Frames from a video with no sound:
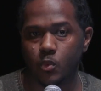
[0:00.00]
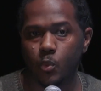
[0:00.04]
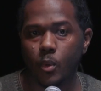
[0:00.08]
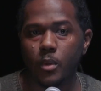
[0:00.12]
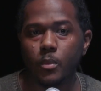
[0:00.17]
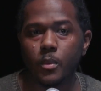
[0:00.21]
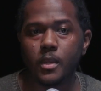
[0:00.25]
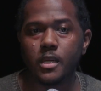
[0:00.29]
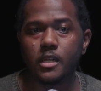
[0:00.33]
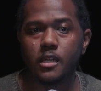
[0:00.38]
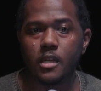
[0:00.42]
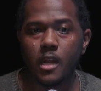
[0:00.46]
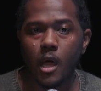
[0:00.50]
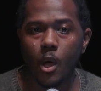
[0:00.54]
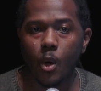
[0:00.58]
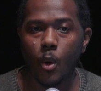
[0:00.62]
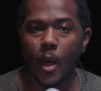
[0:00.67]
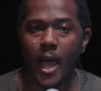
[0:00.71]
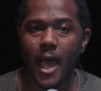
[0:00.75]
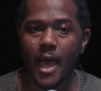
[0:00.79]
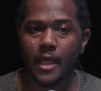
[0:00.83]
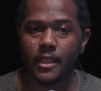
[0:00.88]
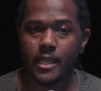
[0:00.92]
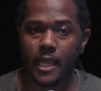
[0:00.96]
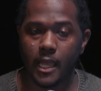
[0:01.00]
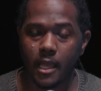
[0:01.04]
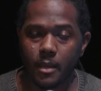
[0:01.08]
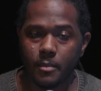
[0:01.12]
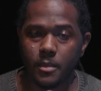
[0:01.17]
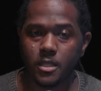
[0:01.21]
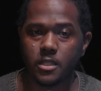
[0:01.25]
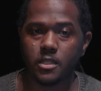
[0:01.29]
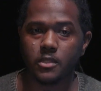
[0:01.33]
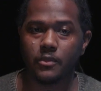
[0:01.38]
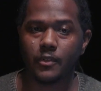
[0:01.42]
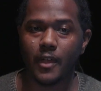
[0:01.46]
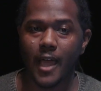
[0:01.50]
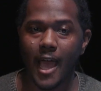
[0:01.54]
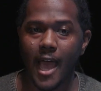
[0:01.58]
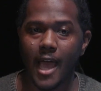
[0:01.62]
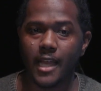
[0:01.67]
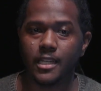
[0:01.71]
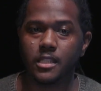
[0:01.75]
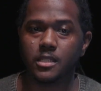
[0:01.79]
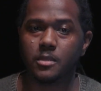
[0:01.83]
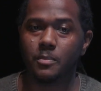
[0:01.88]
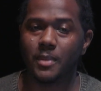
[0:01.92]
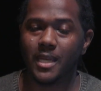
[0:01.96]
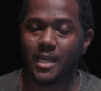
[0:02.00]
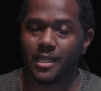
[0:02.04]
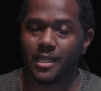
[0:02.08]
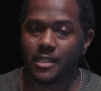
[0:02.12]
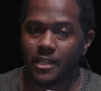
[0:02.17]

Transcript: We would know how the image of God is being